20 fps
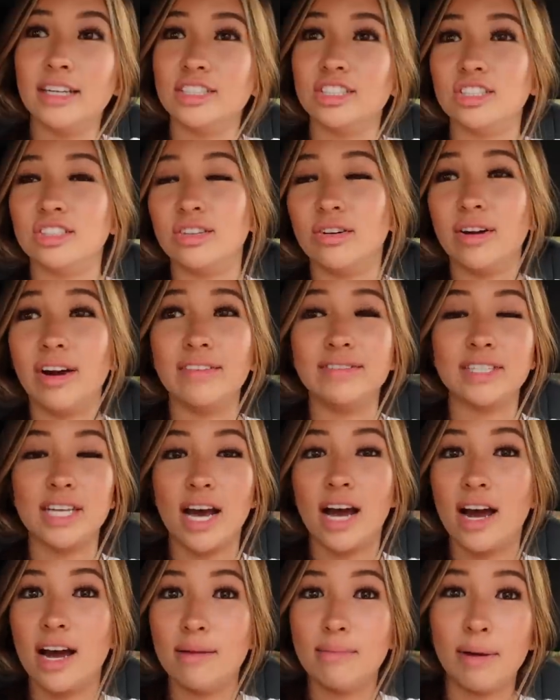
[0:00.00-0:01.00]
I just don't have
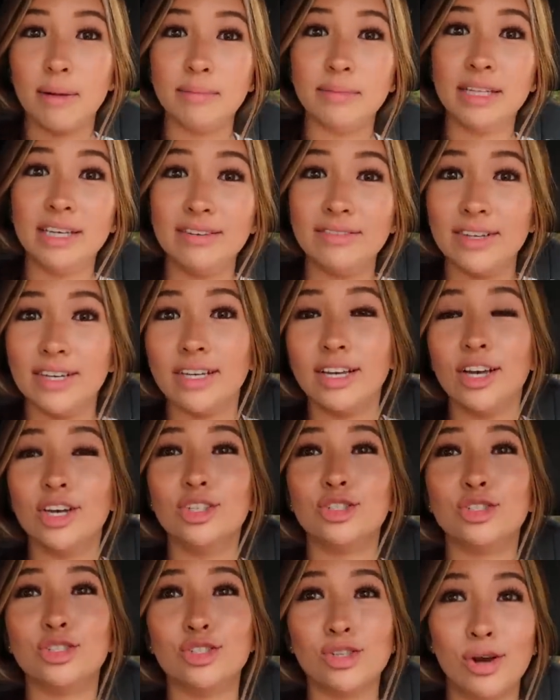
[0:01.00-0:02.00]
time. I'm
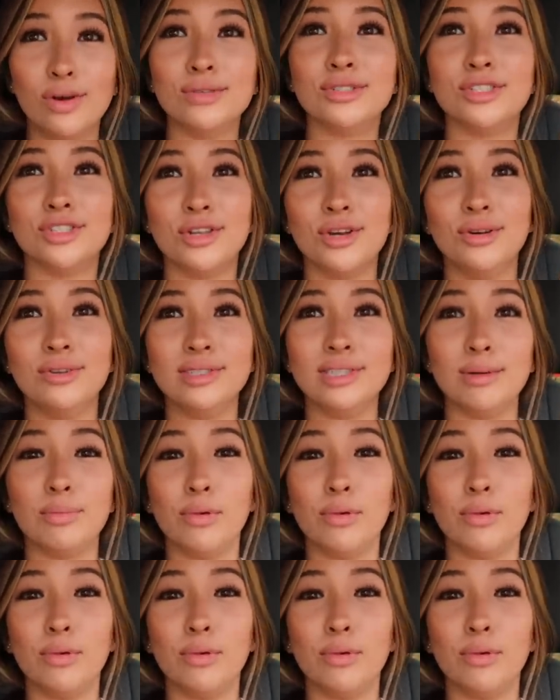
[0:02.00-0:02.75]
leaving so soon to